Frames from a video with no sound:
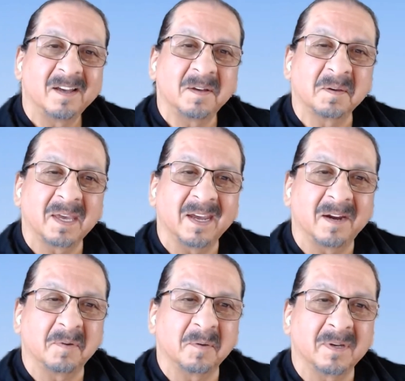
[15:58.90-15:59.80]
Okay,
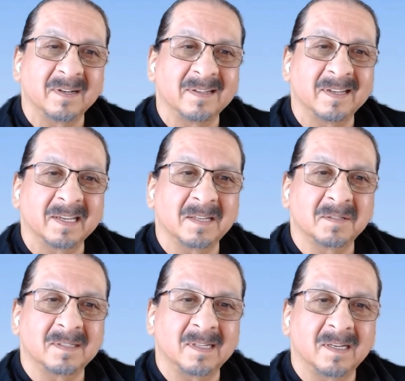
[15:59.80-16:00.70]
everyone. I
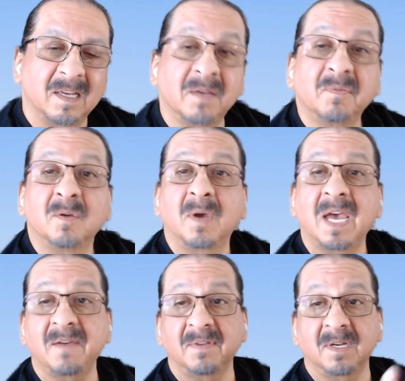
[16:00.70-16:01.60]
guess if you
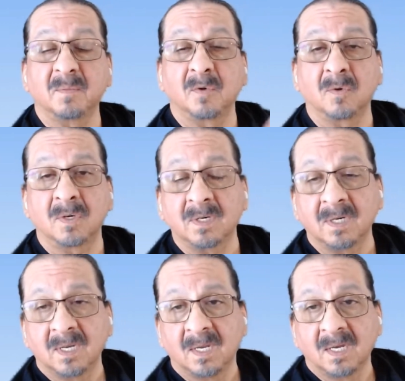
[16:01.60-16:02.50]
have any more
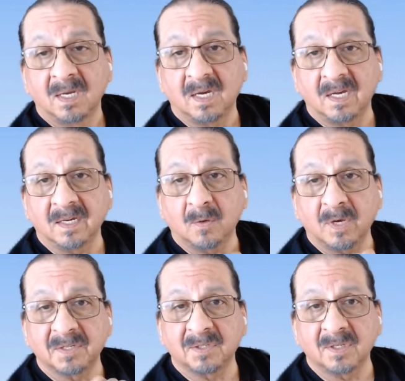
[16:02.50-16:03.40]

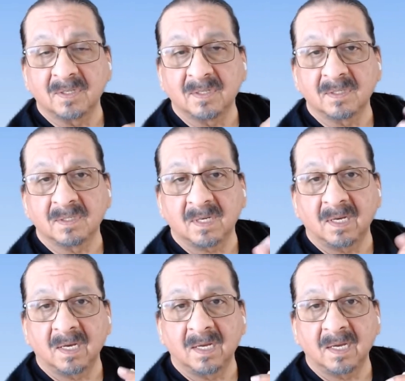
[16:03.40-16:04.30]
questions
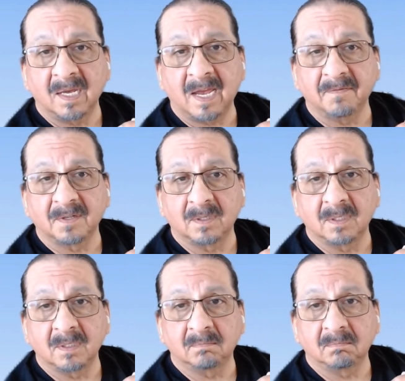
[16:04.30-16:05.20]

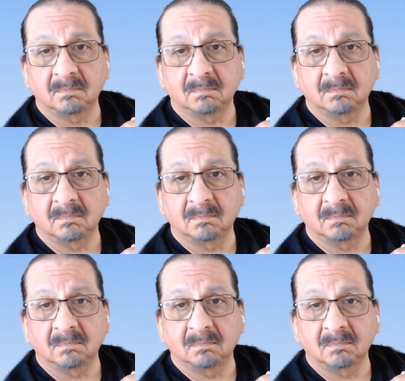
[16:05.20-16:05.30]
after